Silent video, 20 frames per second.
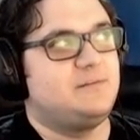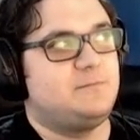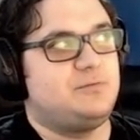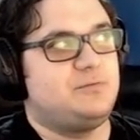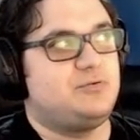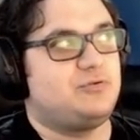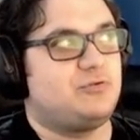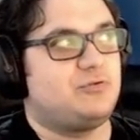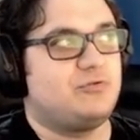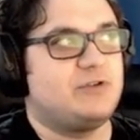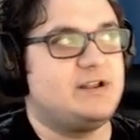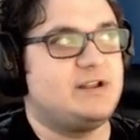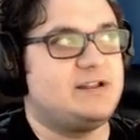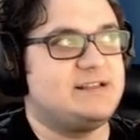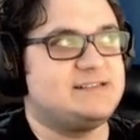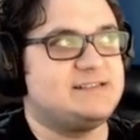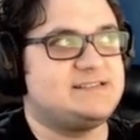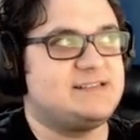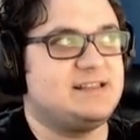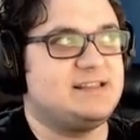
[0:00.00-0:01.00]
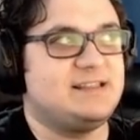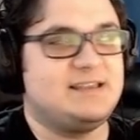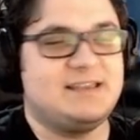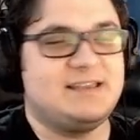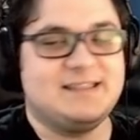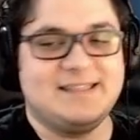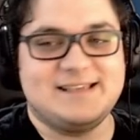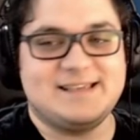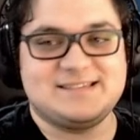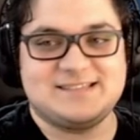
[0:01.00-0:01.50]
pretty silly
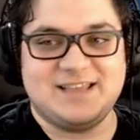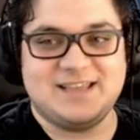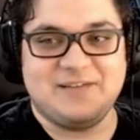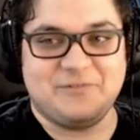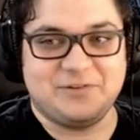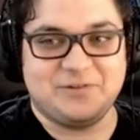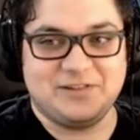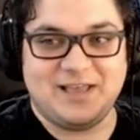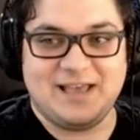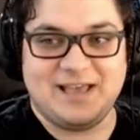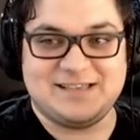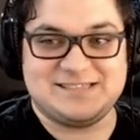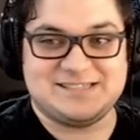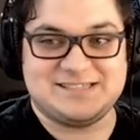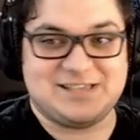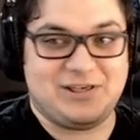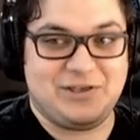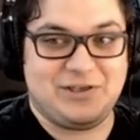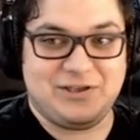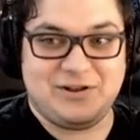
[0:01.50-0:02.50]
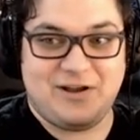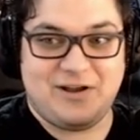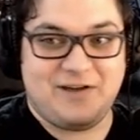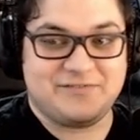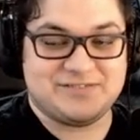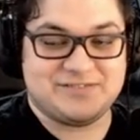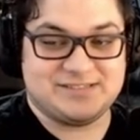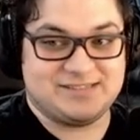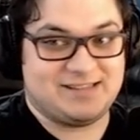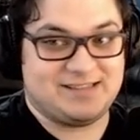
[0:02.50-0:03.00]
unless they were like selling it
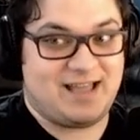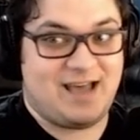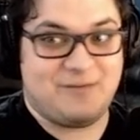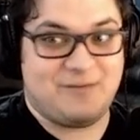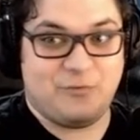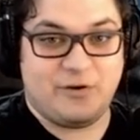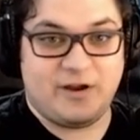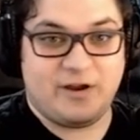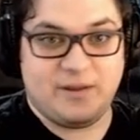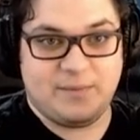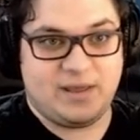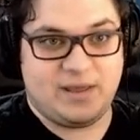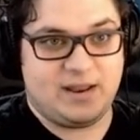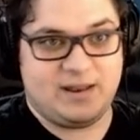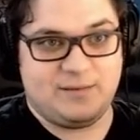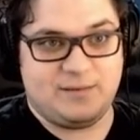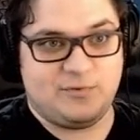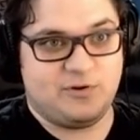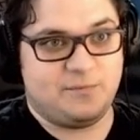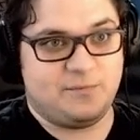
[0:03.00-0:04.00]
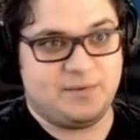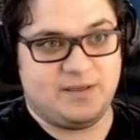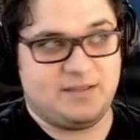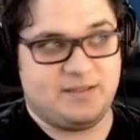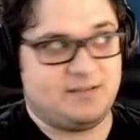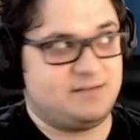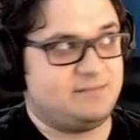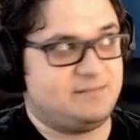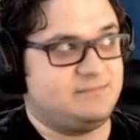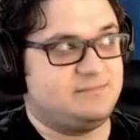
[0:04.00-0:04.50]
off to not worry about it anymore, but
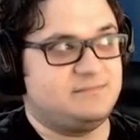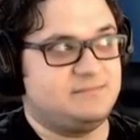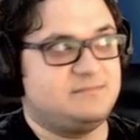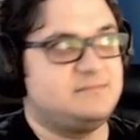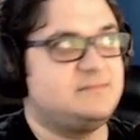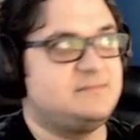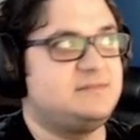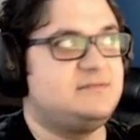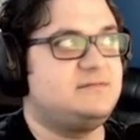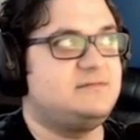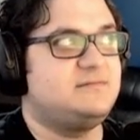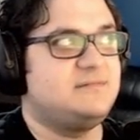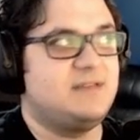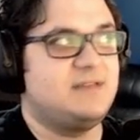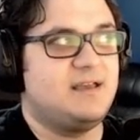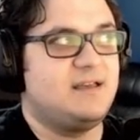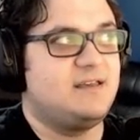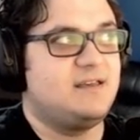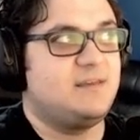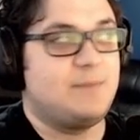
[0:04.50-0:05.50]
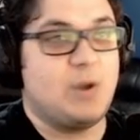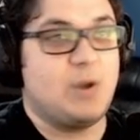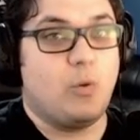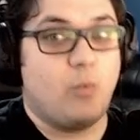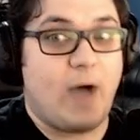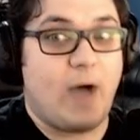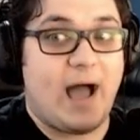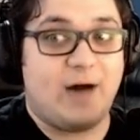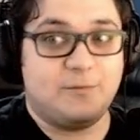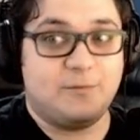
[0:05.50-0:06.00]
it'd be a
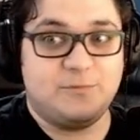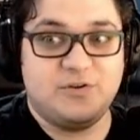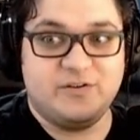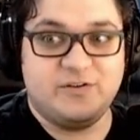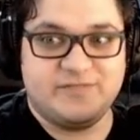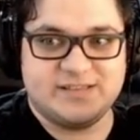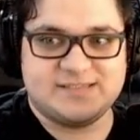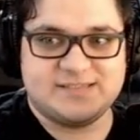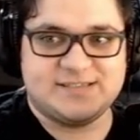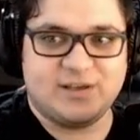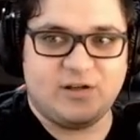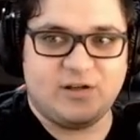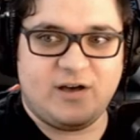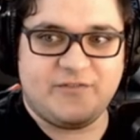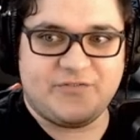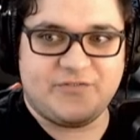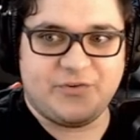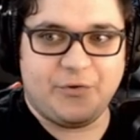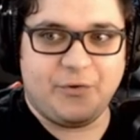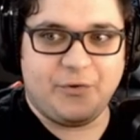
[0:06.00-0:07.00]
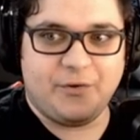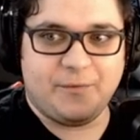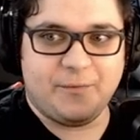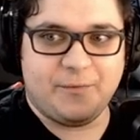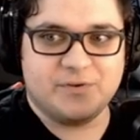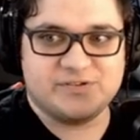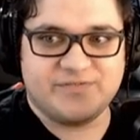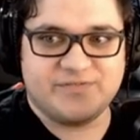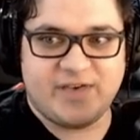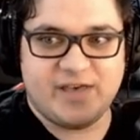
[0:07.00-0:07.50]
wild move to sell your
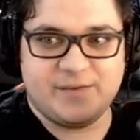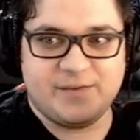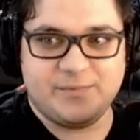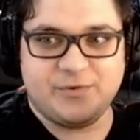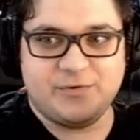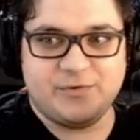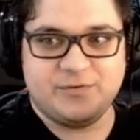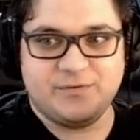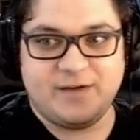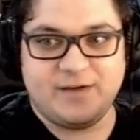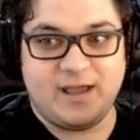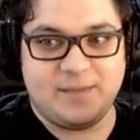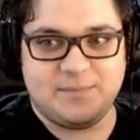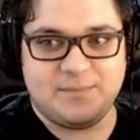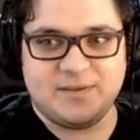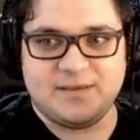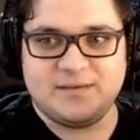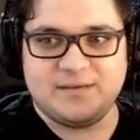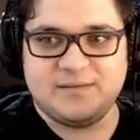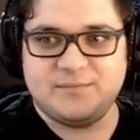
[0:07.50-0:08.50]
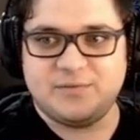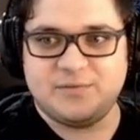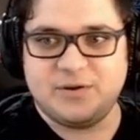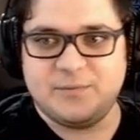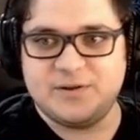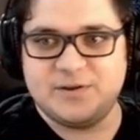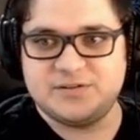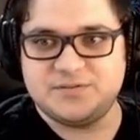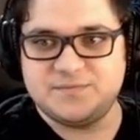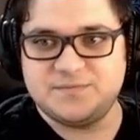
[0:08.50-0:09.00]
most valuable I P pretty
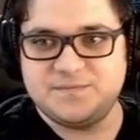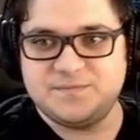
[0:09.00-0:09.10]
much.